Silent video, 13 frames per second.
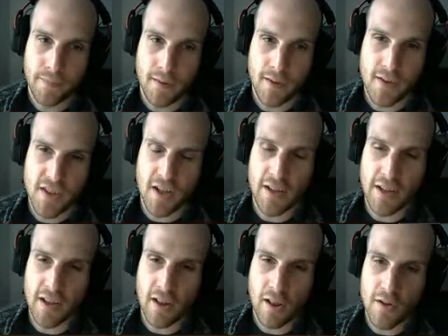See, I
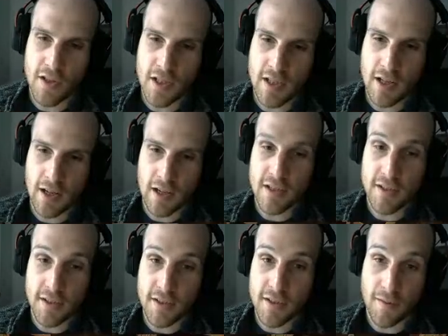think the closest thing is
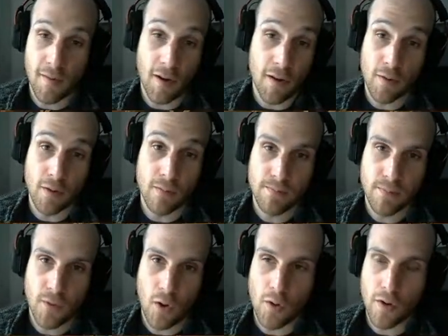a survival
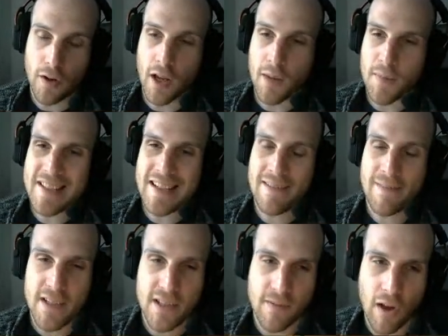horror game. It's definitely
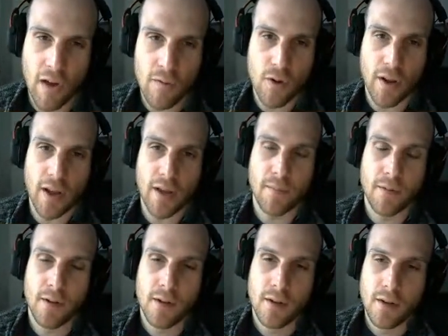a survival game,
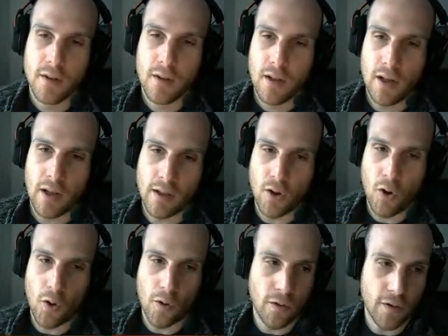and the
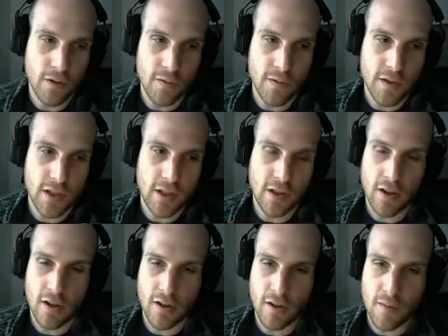horror is obviously in the
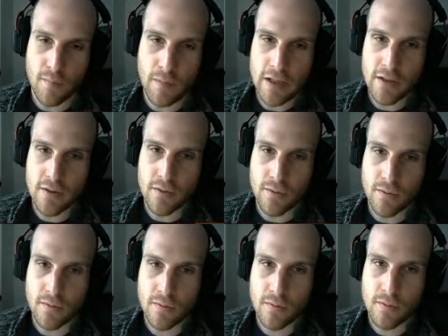kind of the mental
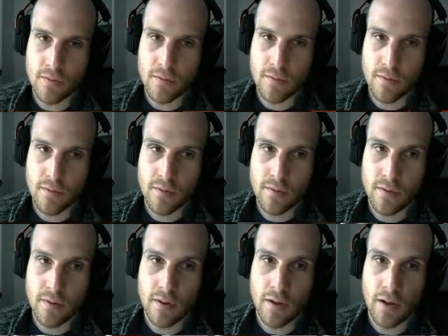
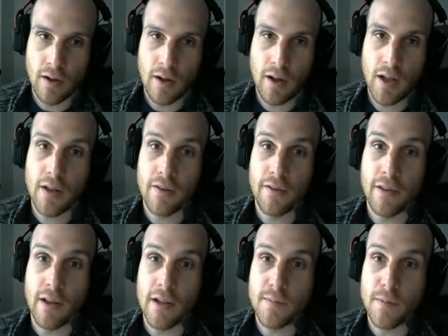health
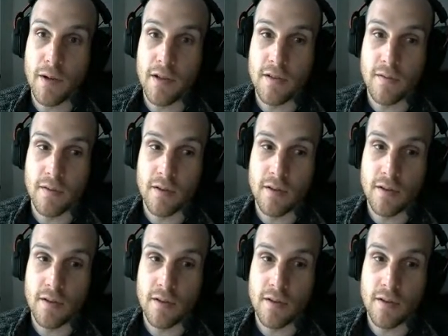aspects of it.